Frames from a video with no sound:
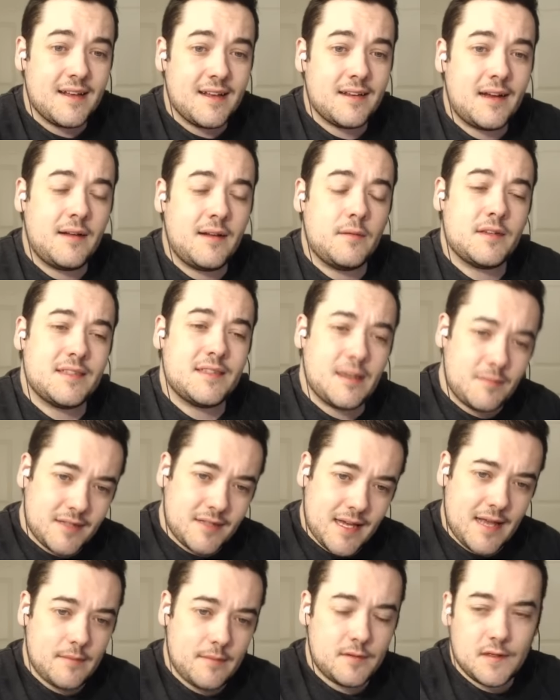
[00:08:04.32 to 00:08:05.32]
Uh,
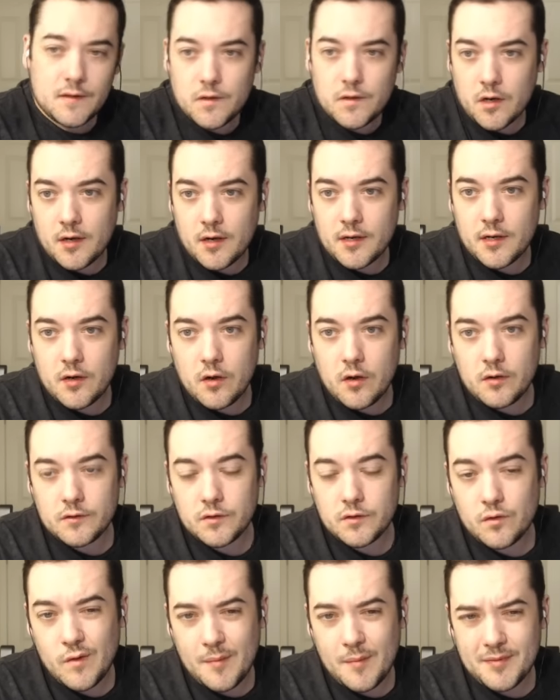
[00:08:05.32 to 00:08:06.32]
sometimes this card can
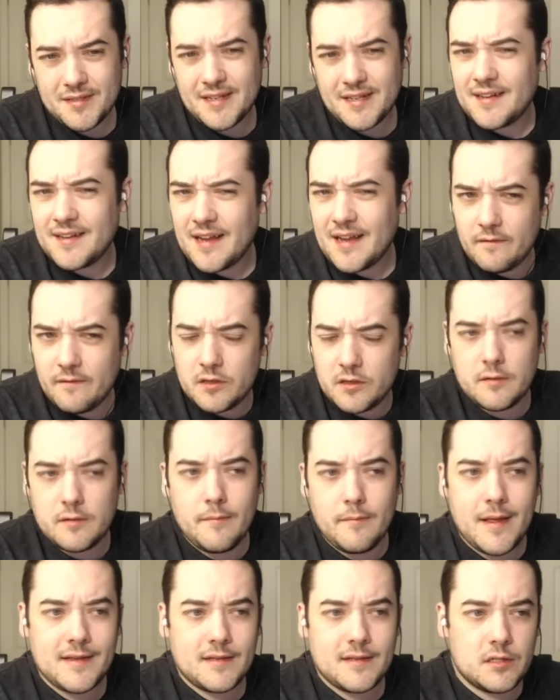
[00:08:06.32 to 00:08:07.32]
also represent, and kind of just a
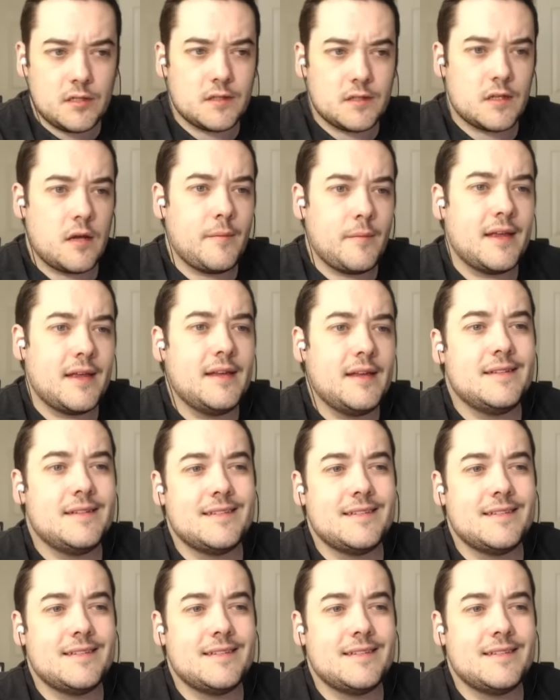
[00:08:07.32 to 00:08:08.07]
message coming in,